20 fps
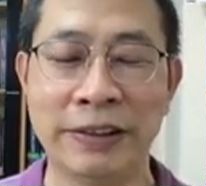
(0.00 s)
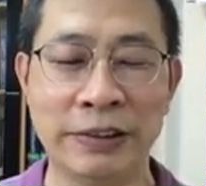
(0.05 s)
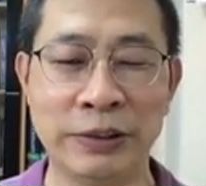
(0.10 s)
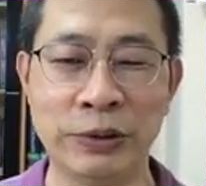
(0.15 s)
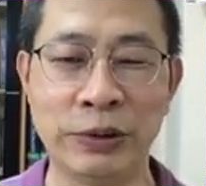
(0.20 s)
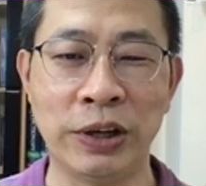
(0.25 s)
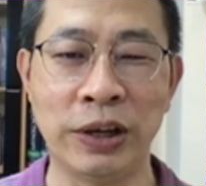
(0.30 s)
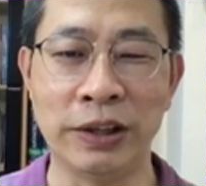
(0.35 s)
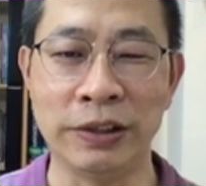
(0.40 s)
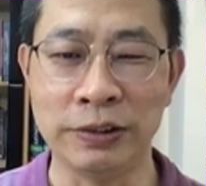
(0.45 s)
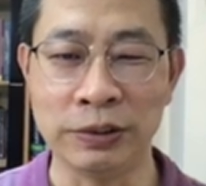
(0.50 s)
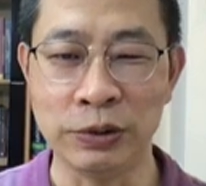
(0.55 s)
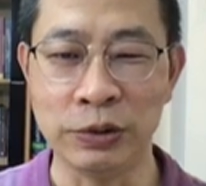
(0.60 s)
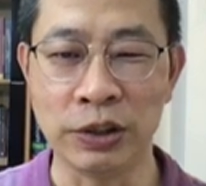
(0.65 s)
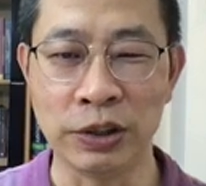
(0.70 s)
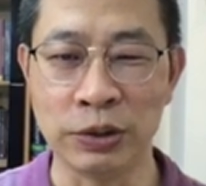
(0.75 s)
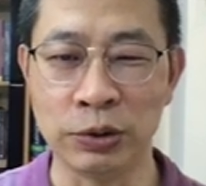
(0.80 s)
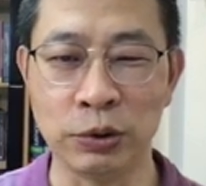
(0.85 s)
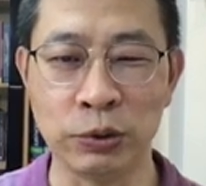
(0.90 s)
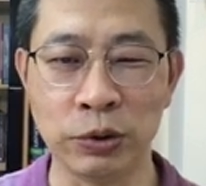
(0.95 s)
you can you
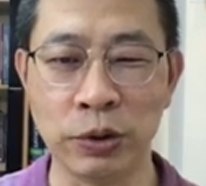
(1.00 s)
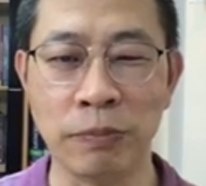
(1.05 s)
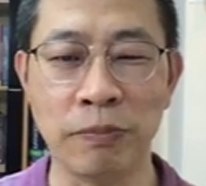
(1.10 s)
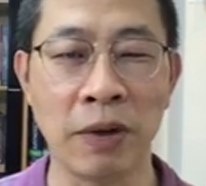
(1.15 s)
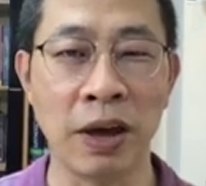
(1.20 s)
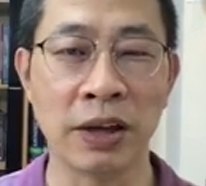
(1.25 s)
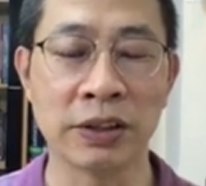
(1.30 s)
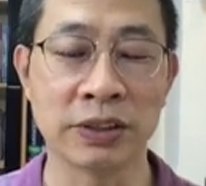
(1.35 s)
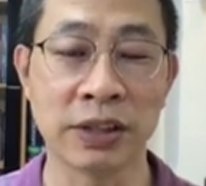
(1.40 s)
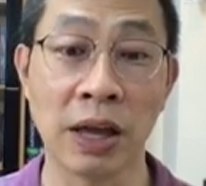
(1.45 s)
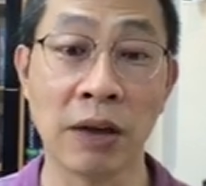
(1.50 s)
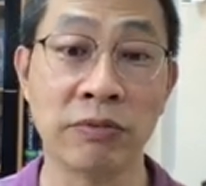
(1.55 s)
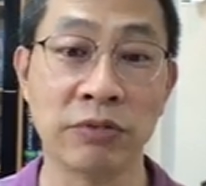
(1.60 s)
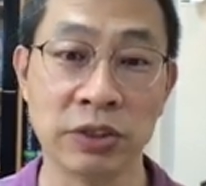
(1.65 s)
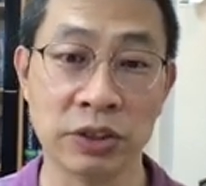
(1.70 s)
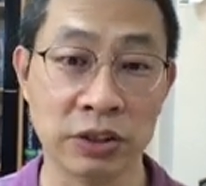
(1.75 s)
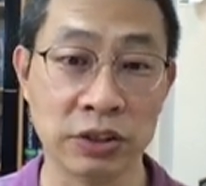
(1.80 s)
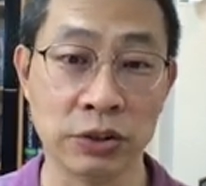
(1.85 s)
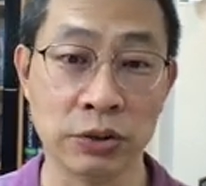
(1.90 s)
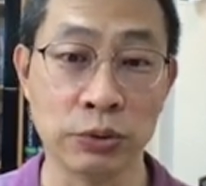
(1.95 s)
can do the math
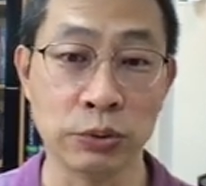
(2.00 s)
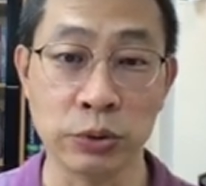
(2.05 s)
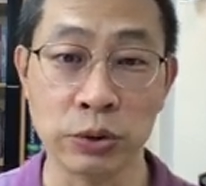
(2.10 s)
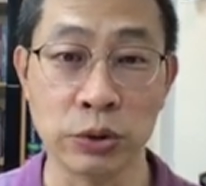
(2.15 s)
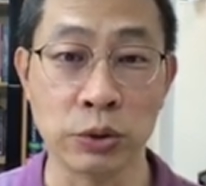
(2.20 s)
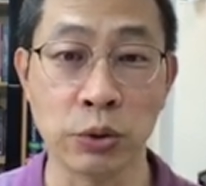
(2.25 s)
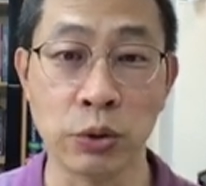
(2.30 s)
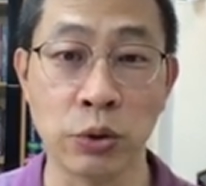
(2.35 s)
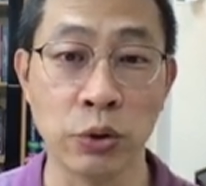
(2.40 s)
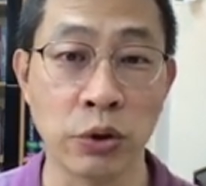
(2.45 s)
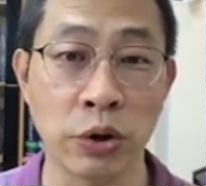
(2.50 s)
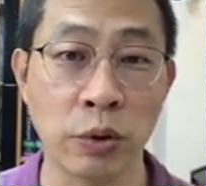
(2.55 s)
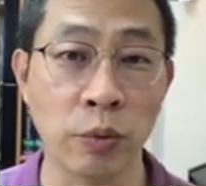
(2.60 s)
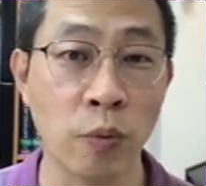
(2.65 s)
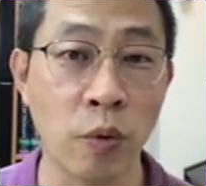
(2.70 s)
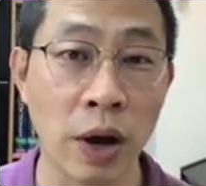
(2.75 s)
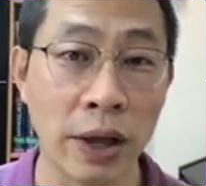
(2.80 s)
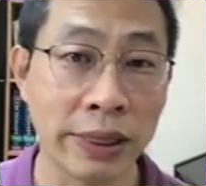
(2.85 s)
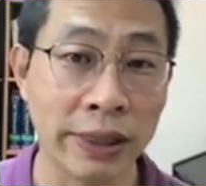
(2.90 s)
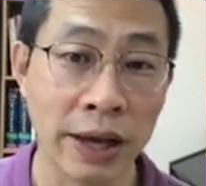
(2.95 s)
after you record a
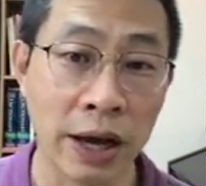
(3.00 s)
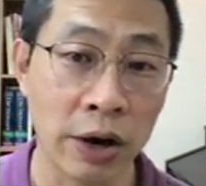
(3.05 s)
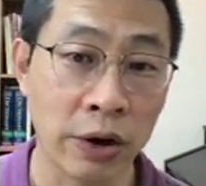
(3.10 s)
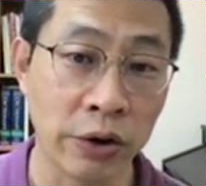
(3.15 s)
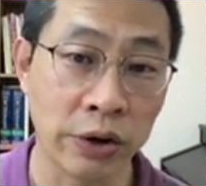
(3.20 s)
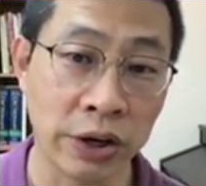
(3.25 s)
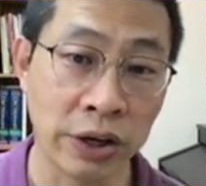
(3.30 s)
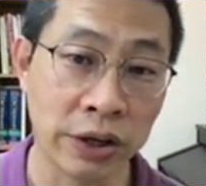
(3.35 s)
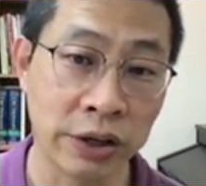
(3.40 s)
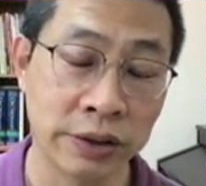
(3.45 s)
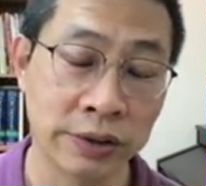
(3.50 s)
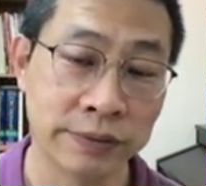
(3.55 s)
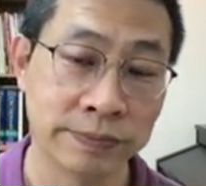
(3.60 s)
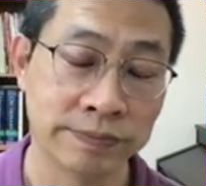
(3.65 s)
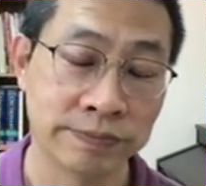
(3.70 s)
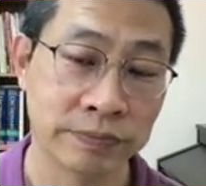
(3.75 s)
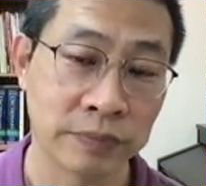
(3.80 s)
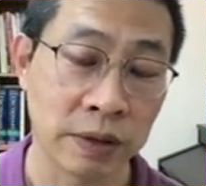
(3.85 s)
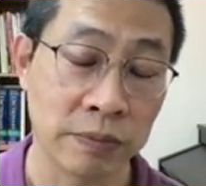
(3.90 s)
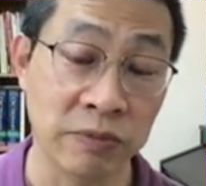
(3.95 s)
one hour
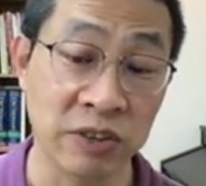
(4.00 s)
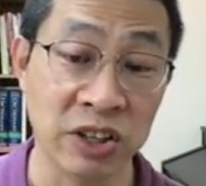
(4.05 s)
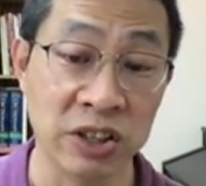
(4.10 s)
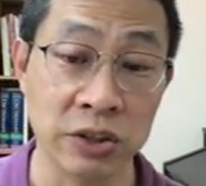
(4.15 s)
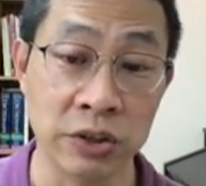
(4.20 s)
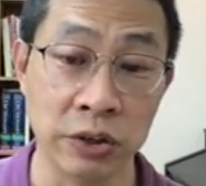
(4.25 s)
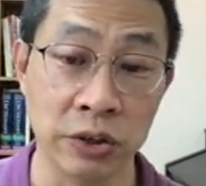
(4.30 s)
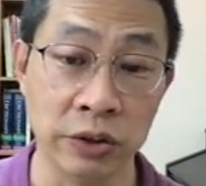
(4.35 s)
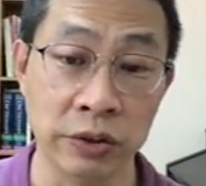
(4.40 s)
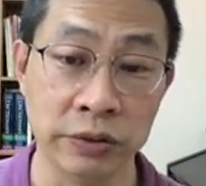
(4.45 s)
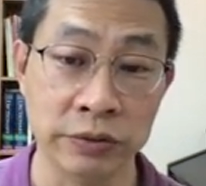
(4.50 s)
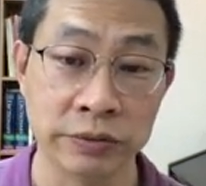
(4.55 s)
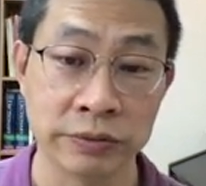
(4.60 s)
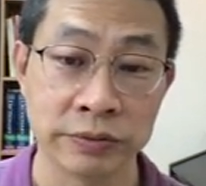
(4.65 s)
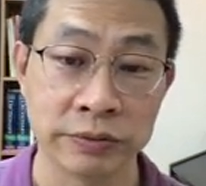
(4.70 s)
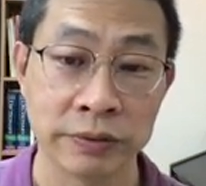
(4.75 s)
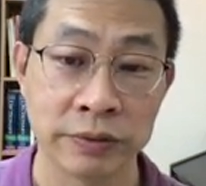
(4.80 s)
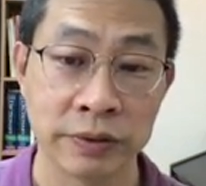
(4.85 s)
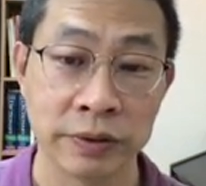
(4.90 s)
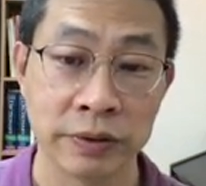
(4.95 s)
video
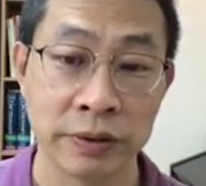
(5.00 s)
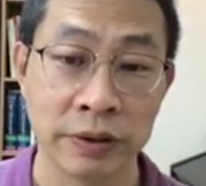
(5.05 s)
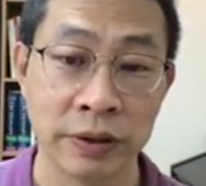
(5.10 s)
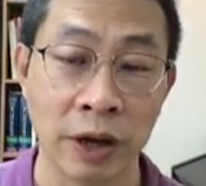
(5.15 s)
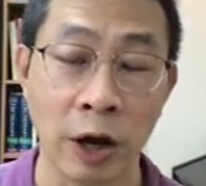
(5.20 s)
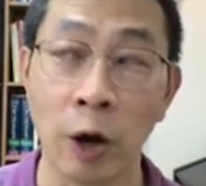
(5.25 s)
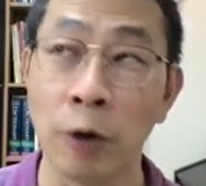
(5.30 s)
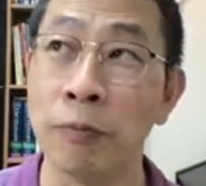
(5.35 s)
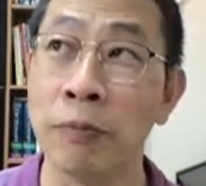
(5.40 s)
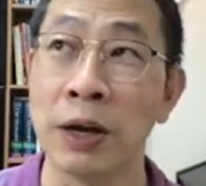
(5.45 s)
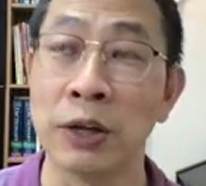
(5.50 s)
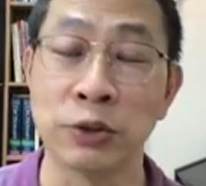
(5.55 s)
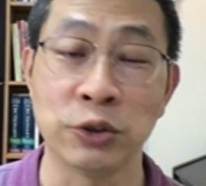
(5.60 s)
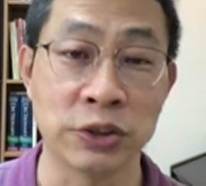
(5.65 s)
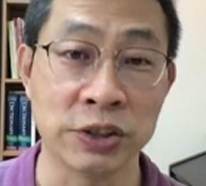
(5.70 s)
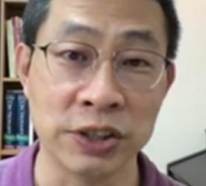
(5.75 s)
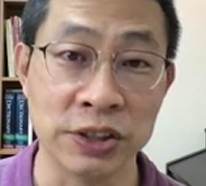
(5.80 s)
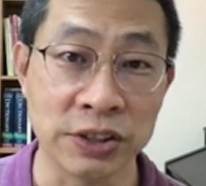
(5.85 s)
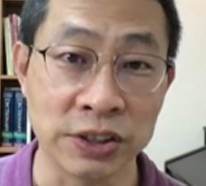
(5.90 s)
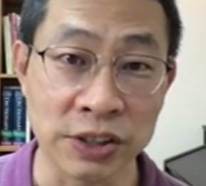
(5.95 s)
how
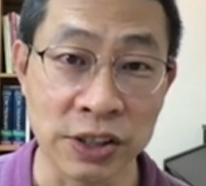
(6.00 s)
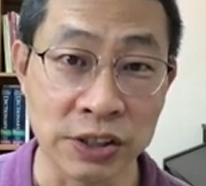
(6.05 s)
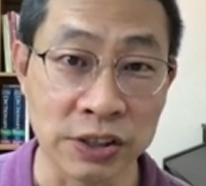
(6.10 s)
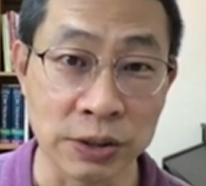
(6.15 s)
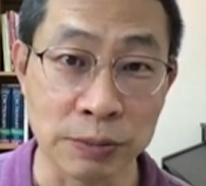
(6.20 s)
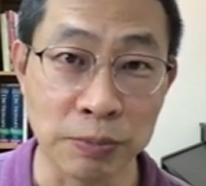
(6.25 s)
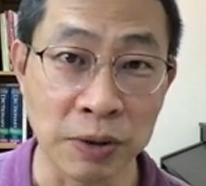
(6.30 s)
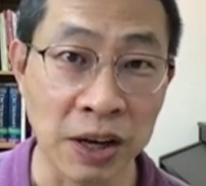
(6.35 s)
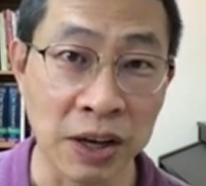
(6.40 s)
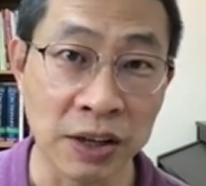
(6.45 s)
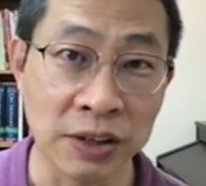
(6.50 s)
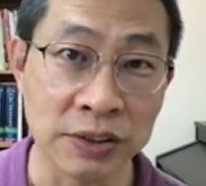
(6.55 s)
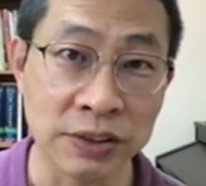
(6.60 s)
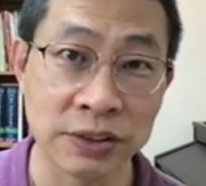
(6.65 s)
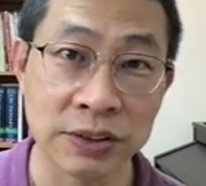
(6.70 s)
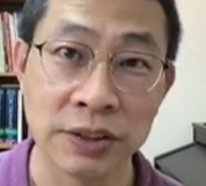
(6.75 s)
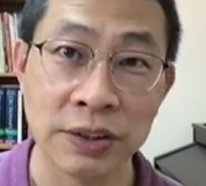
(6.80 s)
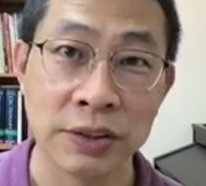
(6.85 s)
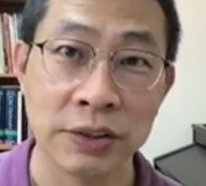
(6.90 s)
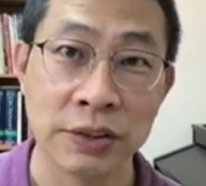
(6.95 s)
much disk
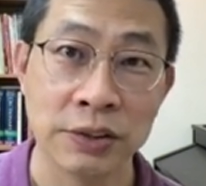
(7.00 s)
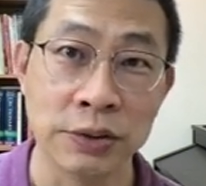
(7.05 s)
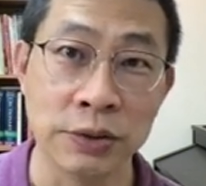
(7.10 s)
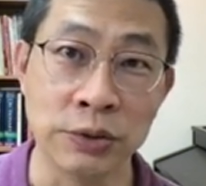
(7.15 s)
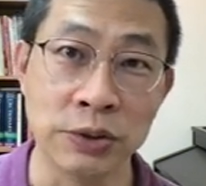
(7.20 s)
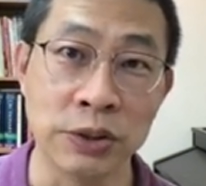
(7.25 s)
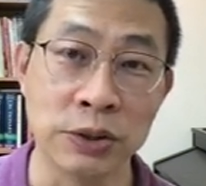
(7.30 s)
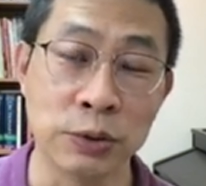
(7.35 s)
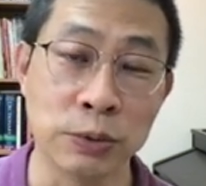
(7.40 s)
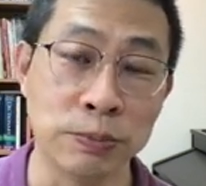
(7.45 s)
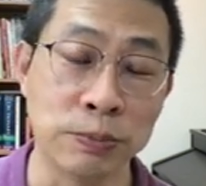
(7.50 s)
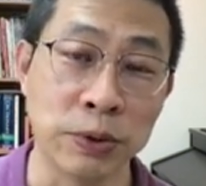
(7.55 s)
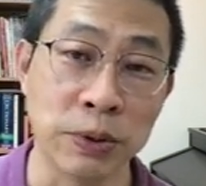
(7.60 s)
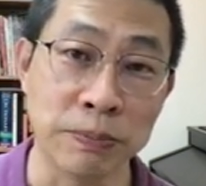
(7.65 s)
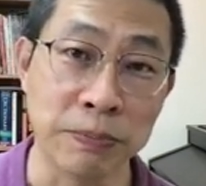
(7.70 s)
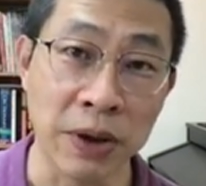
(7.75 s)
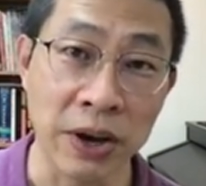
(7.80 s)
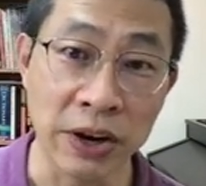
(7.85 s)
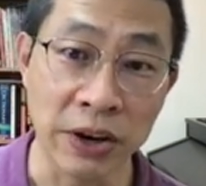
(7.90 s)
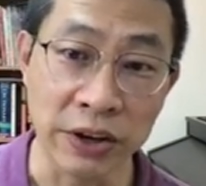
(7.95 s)
space you need to
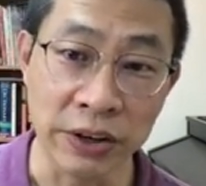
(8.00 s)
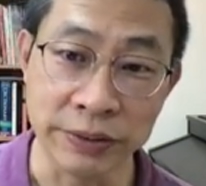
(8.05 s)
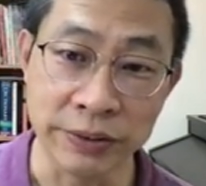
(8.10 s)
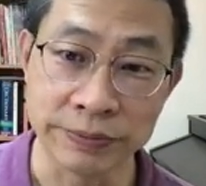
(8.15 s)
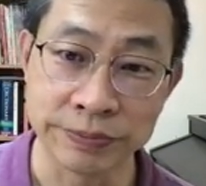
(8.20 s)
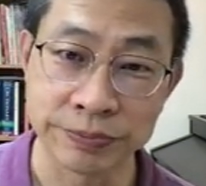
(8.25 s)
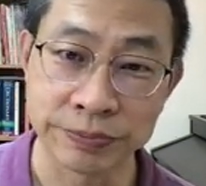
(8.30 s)
prepare.